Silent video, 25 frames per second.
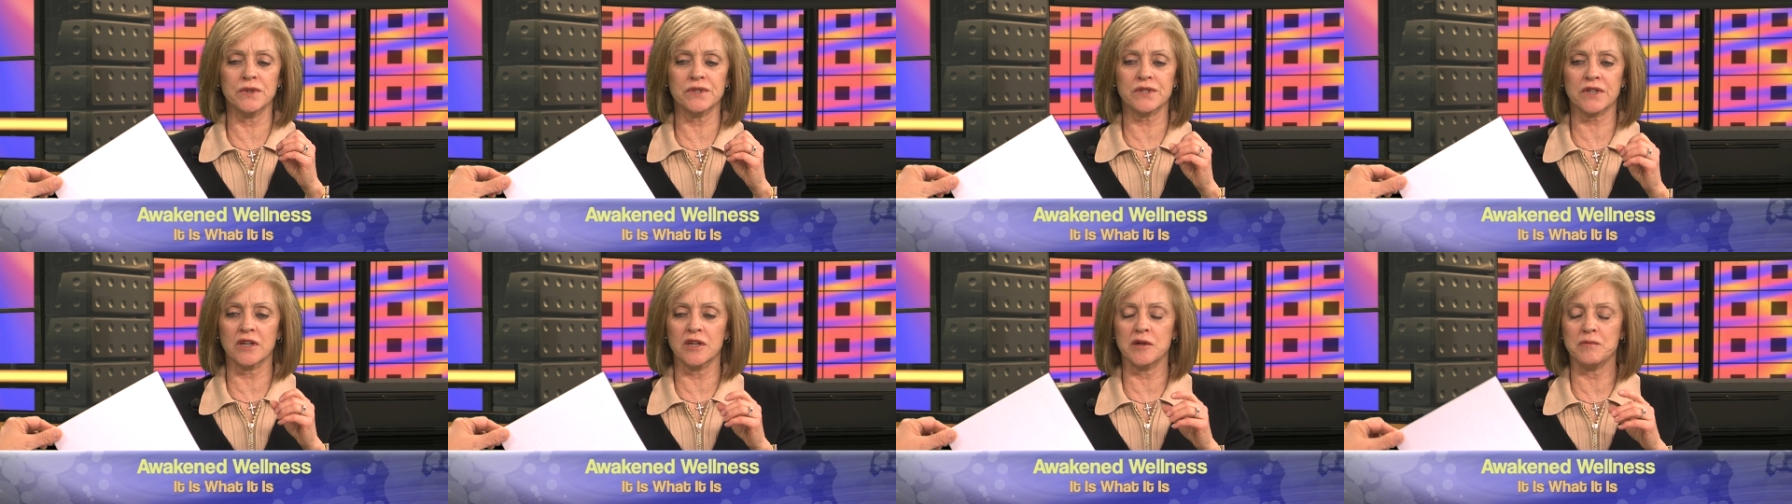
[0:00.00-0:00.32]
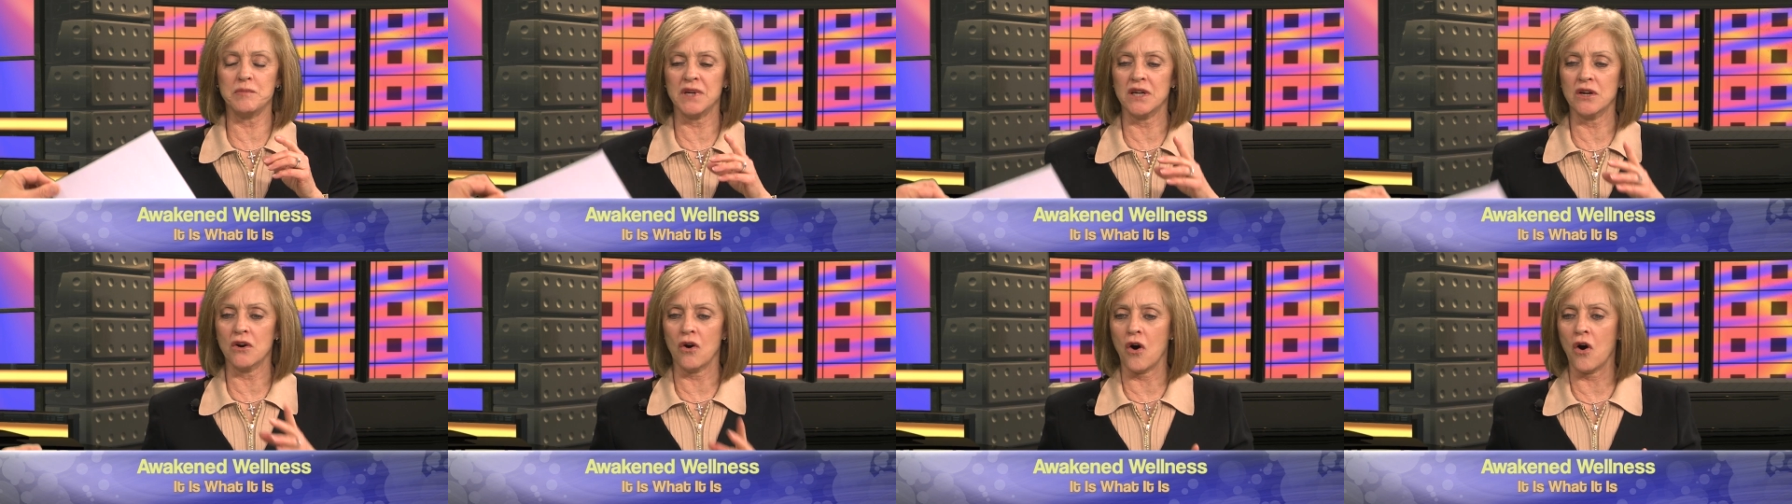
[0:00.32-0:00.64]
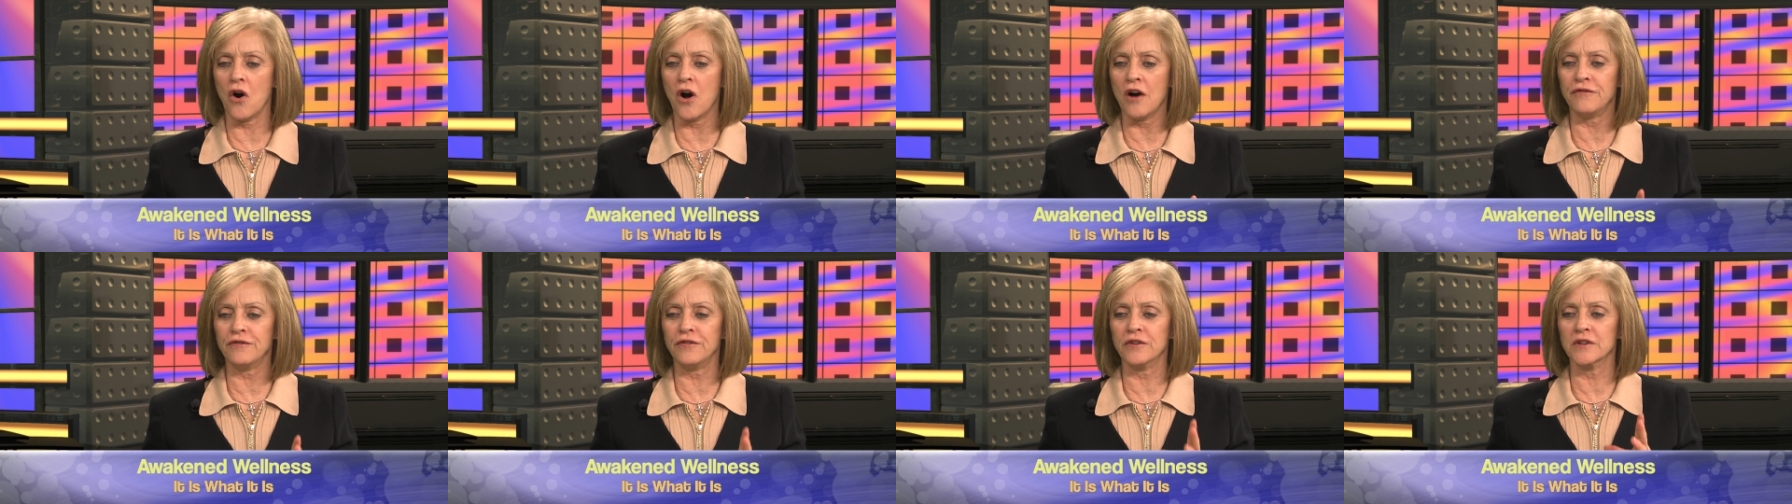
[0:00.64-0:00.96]
was going to be
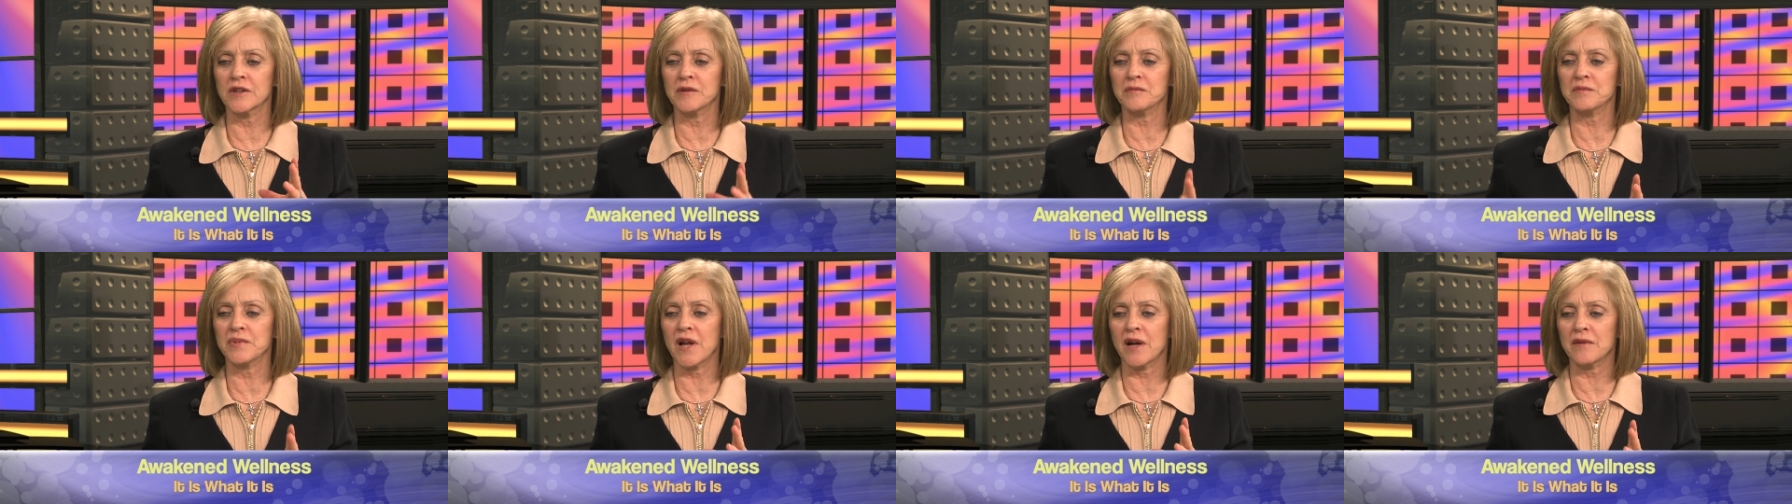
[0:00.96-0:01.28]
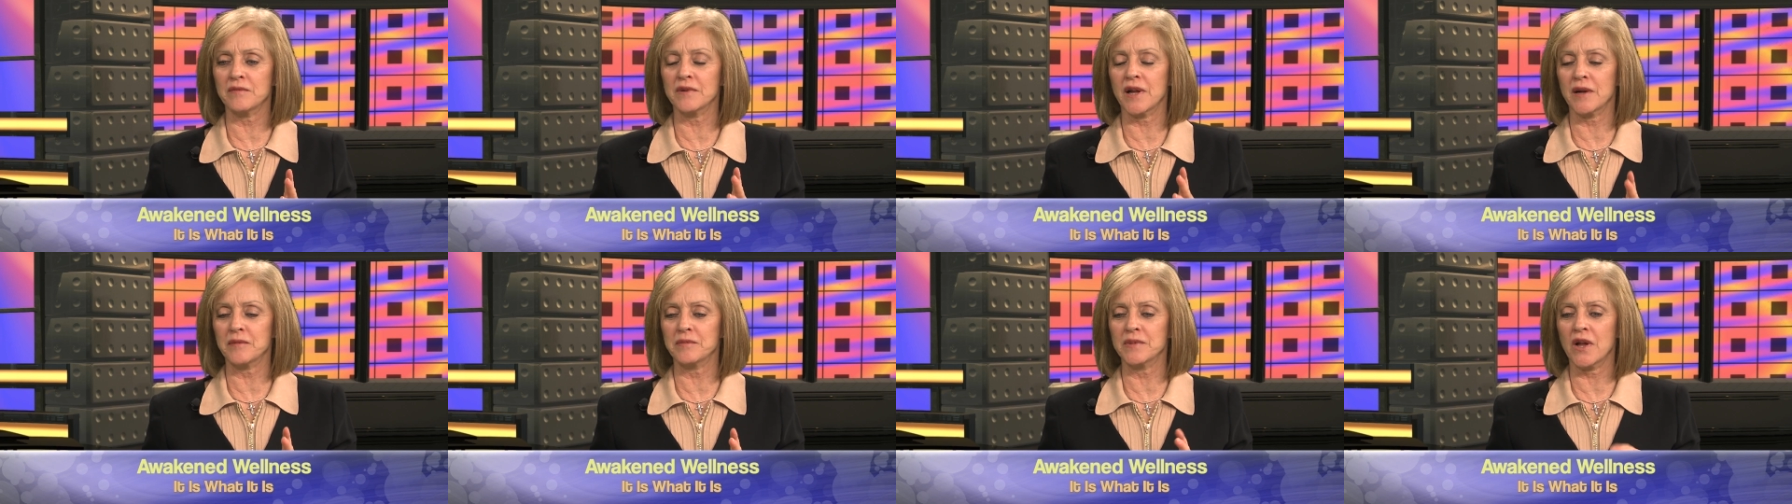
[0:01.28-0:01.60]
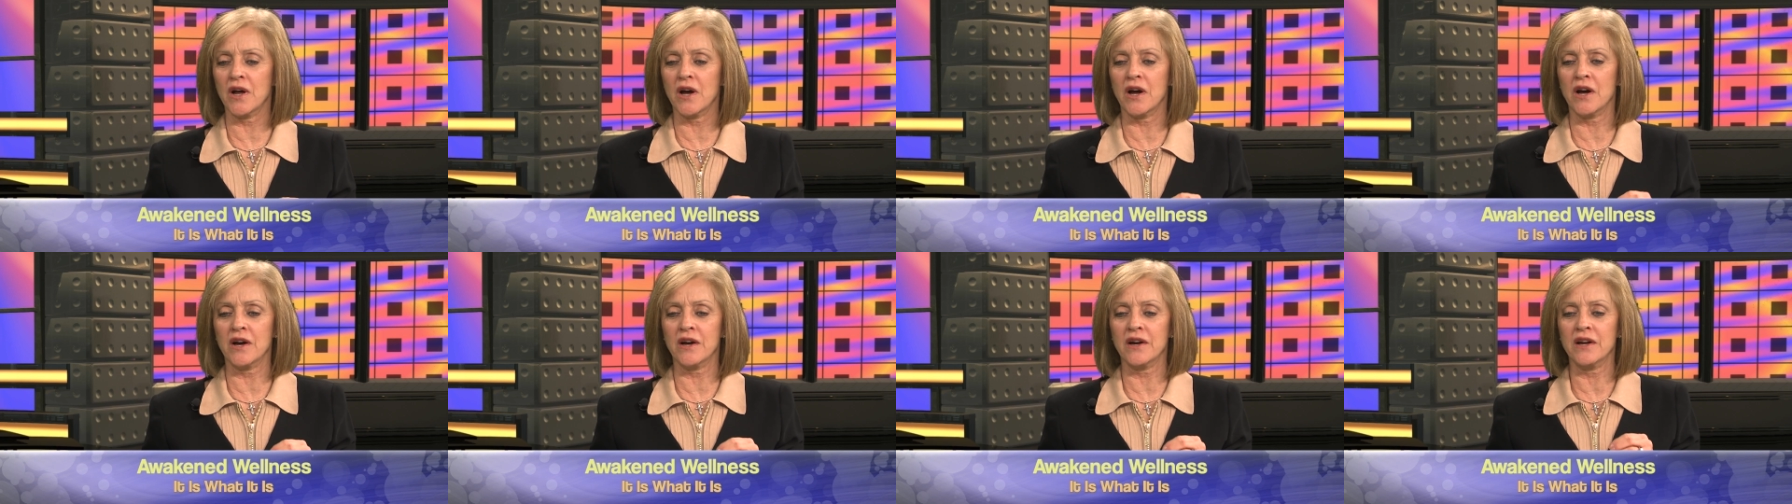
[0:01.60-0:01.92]
awful and blah, blah,
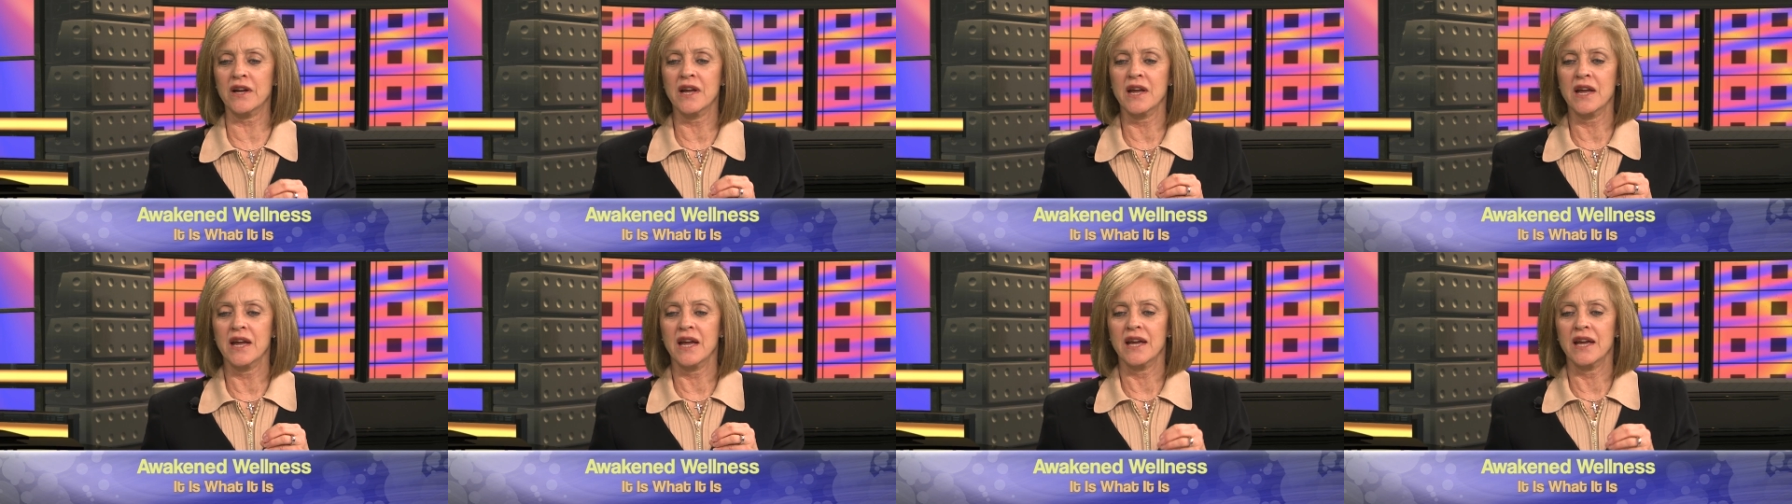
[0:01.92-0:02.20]
blah.